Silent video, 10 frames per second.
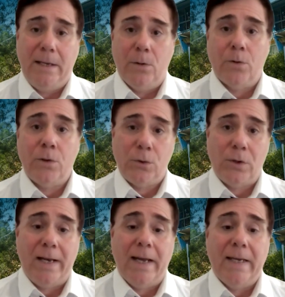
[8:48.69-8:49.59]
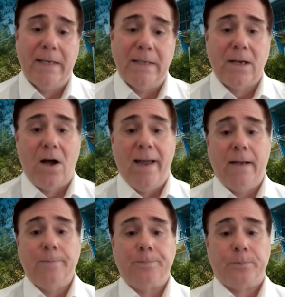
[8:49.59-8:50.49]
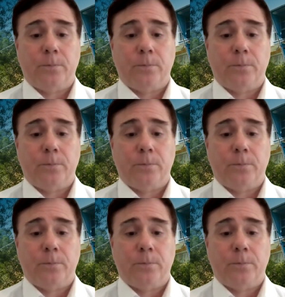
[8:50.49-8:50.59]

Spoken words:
in Australia is higher.